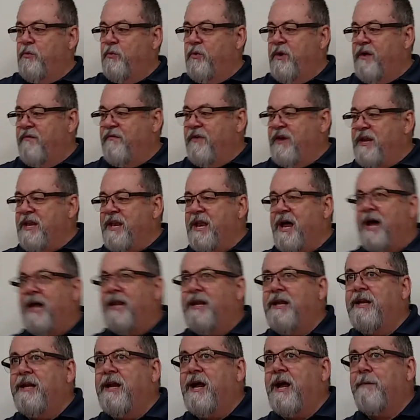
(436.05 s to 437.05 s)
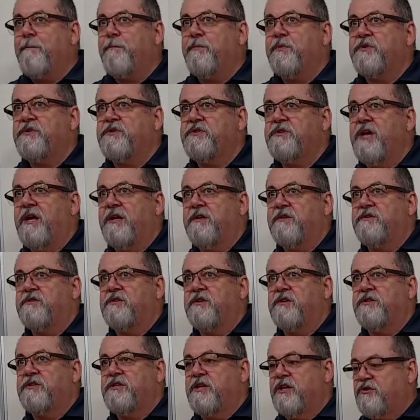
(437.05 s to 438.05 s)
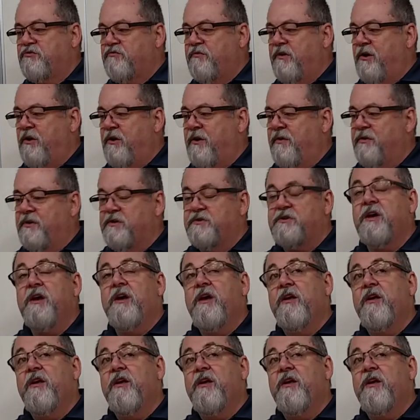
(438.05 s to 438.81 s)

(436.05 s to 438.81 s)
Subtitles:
We have a 99% success rate on this.